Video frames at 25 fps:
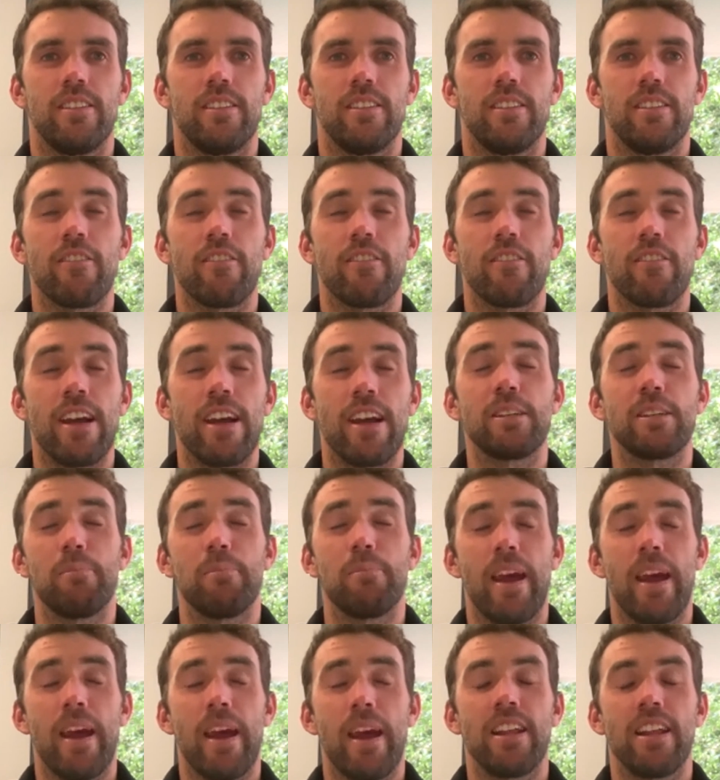that I raced
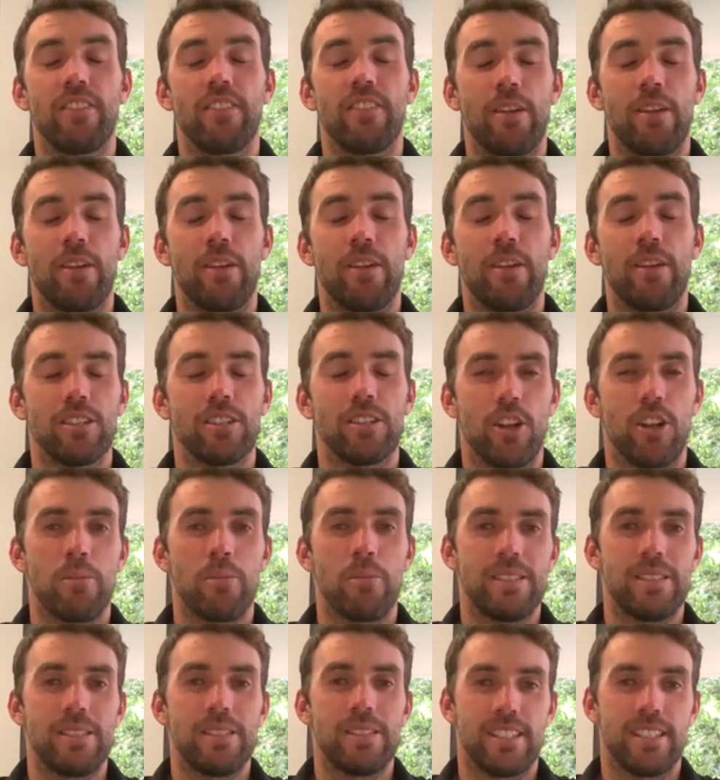competitively was
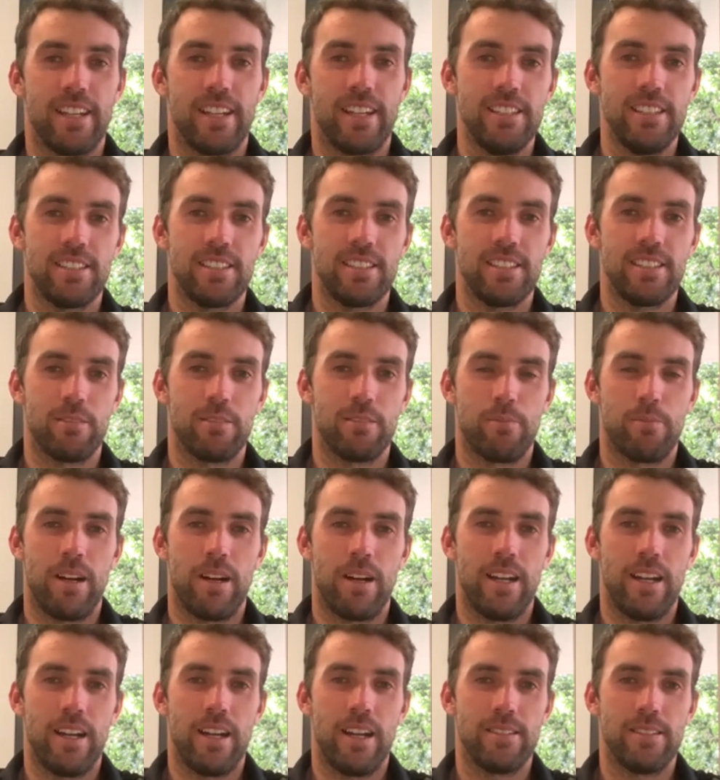Home 16s with
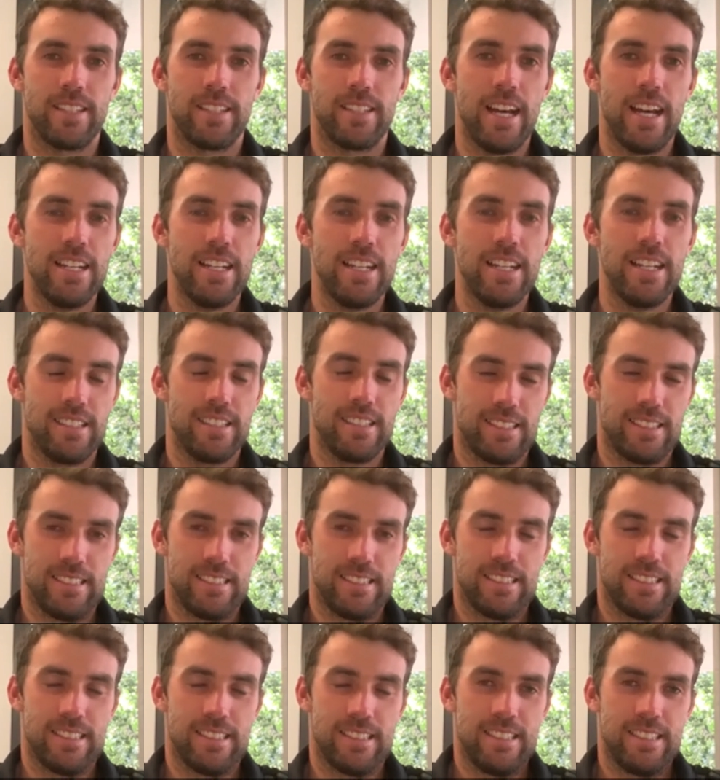my dad,
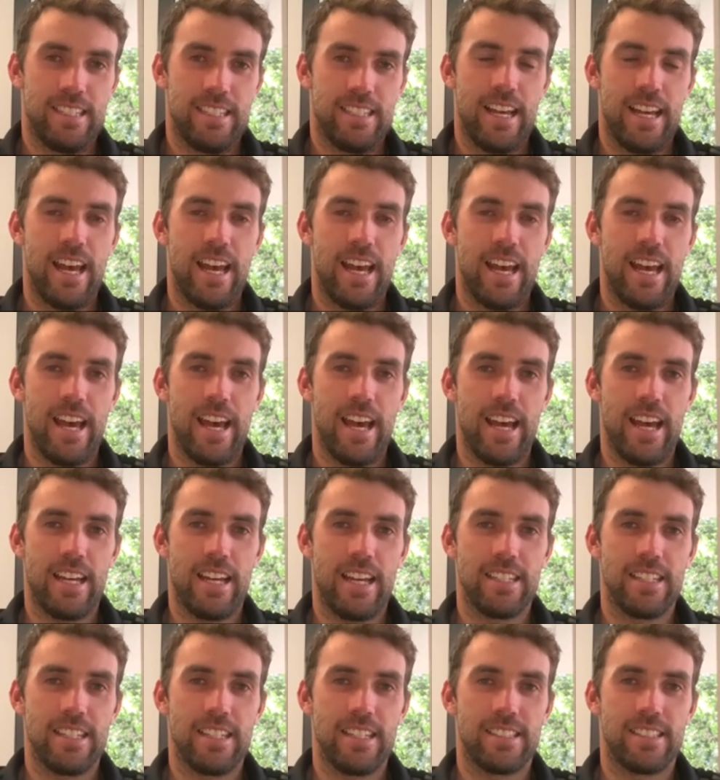
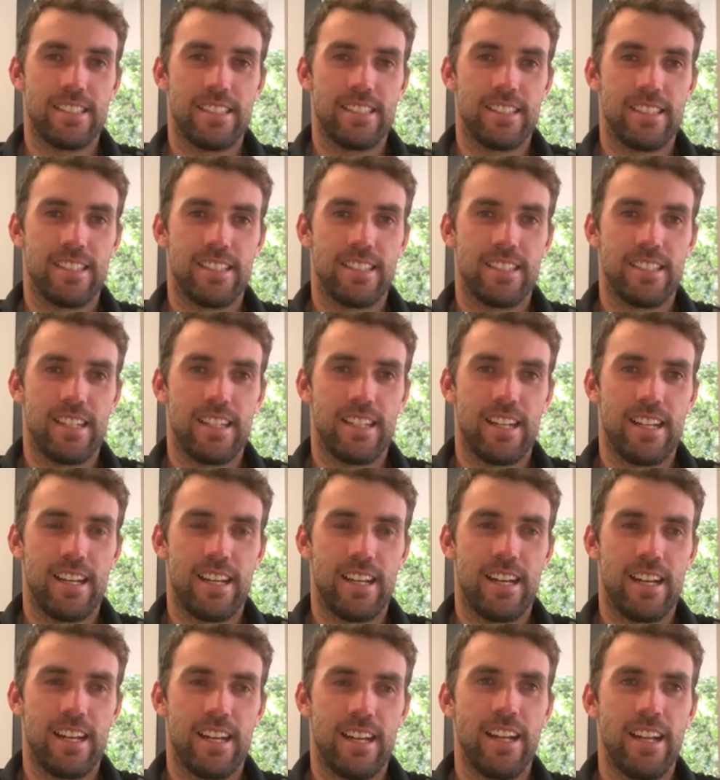and
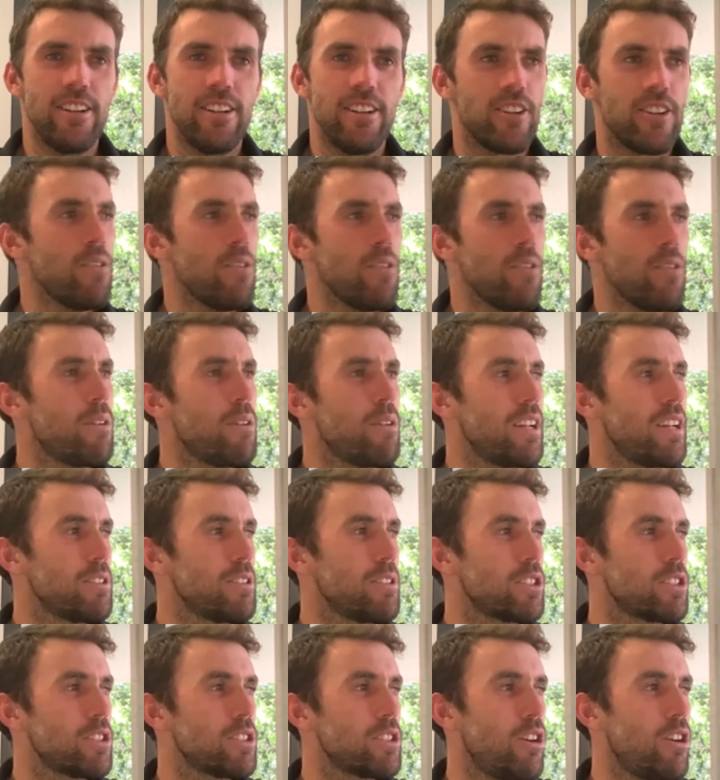I don't know what it
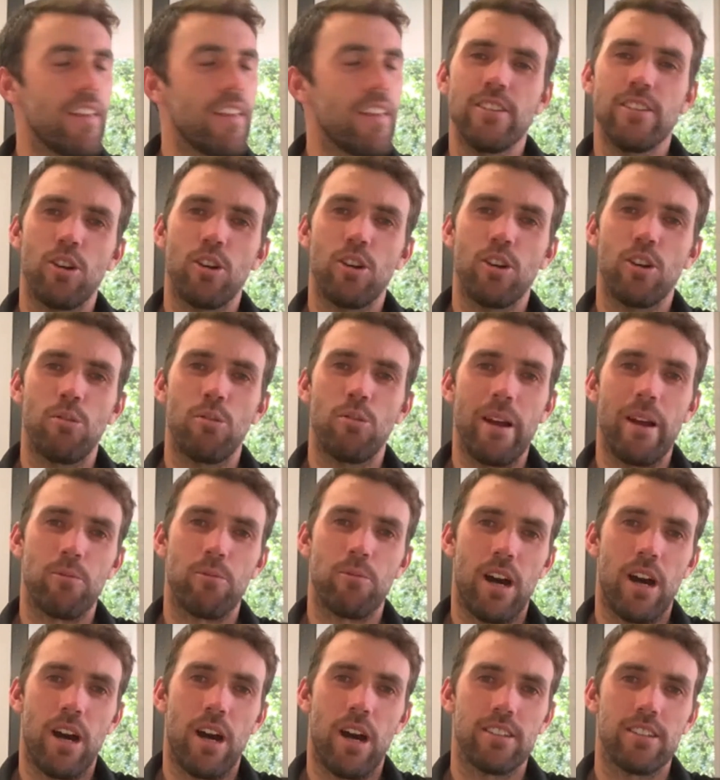was called. I think it was called Wet
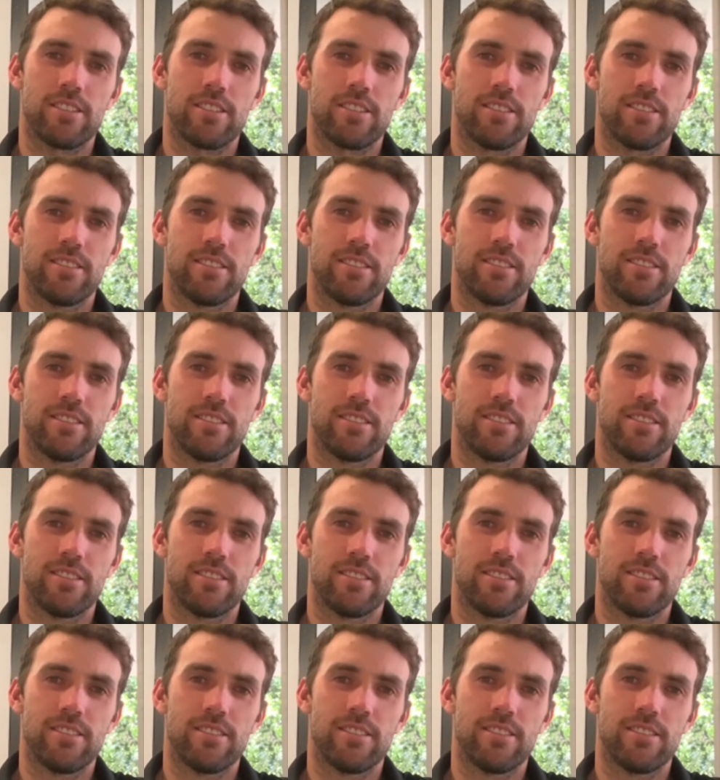and Wild.